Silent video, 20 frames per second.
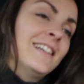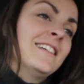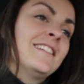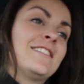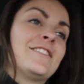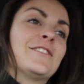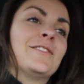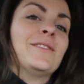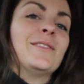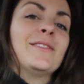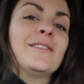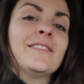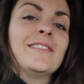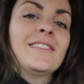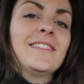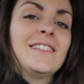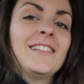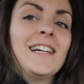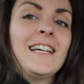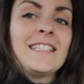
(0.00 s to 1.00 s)
So
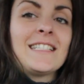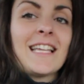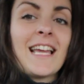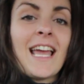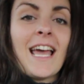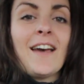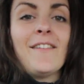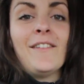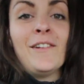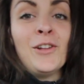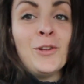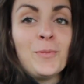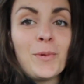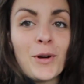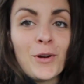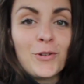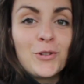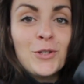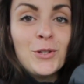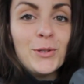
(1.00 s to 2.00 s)
as I have a new
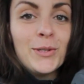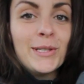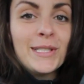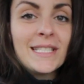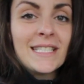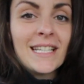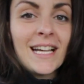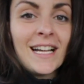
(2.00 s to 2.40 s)
pair of shoes,